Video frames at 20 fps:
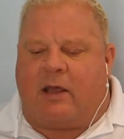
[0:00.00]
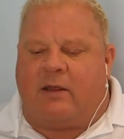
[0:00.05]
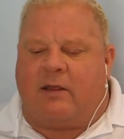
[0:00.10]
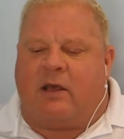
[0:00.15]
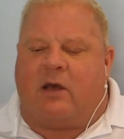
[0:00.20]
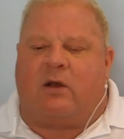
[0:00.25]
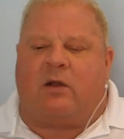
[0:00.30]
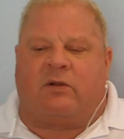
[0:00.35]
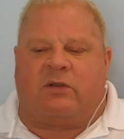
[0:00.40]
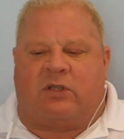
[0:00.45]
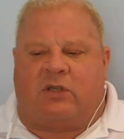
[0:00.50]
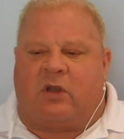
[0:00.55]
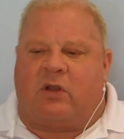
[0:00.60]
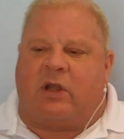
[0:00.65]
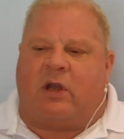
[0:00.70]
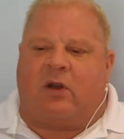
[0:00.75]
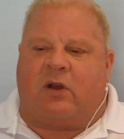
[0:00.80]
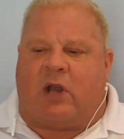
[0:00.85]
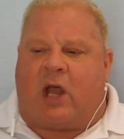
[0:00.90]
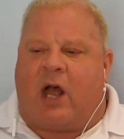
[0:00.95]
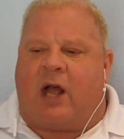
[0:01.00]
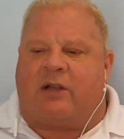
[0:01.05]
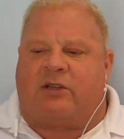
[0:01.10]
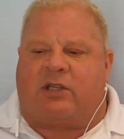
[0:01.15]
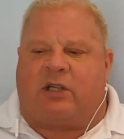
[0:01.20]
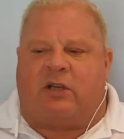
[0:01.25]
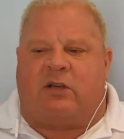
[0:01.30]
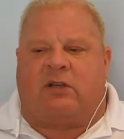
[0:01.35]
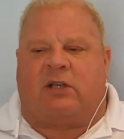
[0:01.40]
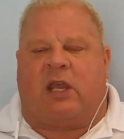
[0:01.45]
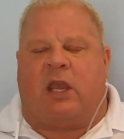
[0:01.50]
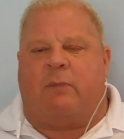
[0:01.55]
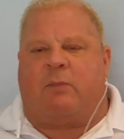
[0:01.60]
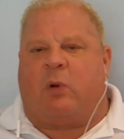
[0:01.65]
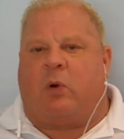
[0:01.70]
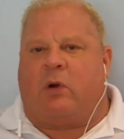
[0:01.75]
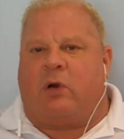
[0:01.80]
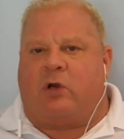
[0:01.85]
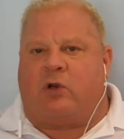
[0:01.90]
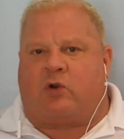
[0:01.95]
they'll constantly
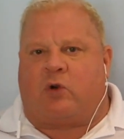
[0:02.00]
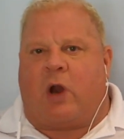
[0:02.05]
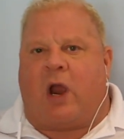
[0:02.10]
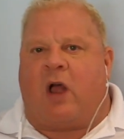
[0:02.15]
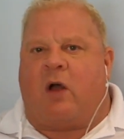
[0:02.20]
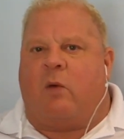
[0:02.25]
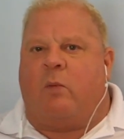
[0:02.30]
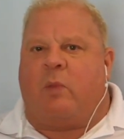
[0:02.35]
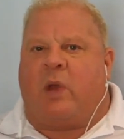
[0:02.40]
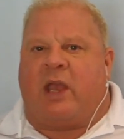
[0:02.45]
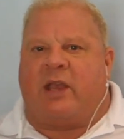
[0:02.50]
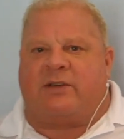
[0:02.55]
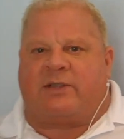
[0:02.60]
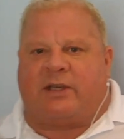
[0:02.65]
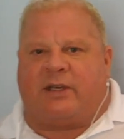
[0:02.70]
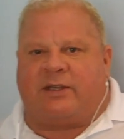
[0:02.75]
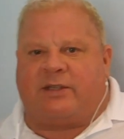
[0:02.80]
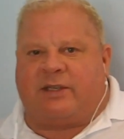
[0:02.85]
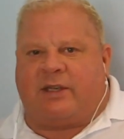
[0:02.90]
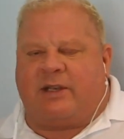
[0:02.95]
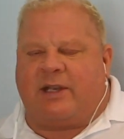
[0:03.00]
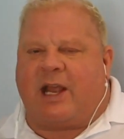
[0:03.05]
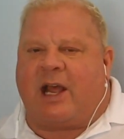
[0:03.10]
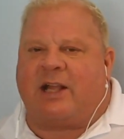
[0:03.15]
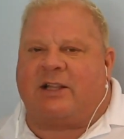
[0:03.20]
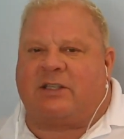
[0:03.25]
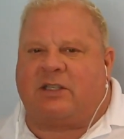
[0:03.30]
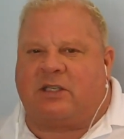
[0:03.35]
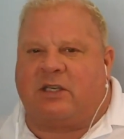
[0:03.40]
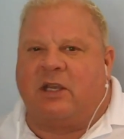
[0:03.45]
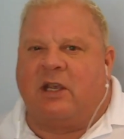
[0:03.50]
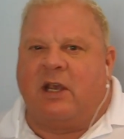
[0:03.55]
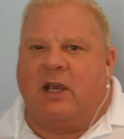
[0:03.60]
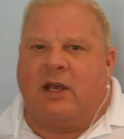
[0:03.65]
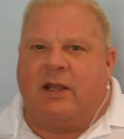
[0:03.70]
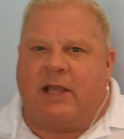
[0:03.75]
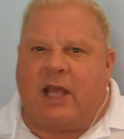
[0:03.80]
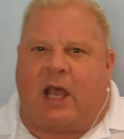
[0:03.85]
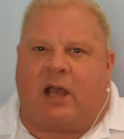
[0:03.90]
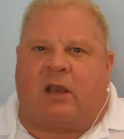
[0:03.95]
keep you on a trial basis, and
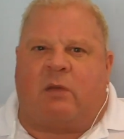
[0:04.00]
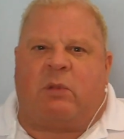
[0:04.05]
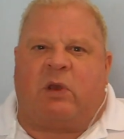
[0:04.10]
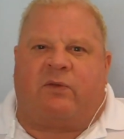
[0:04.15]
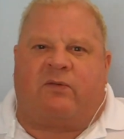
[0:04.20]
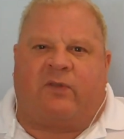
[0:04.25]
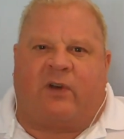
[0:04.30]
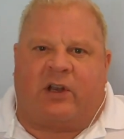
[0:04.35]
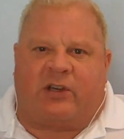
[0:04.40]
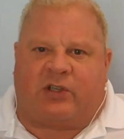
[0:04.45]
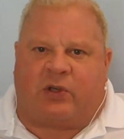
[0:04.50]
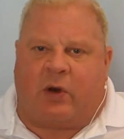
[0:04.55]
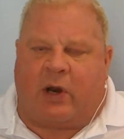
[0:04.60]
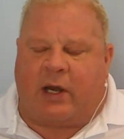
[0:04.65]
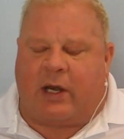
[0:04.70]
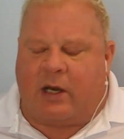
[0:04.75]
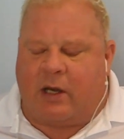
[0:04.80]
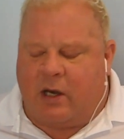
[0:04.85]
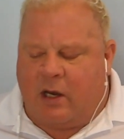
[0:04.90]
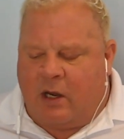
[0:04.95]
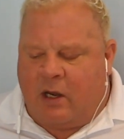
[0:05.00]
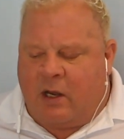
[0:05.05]
that could be frustrating.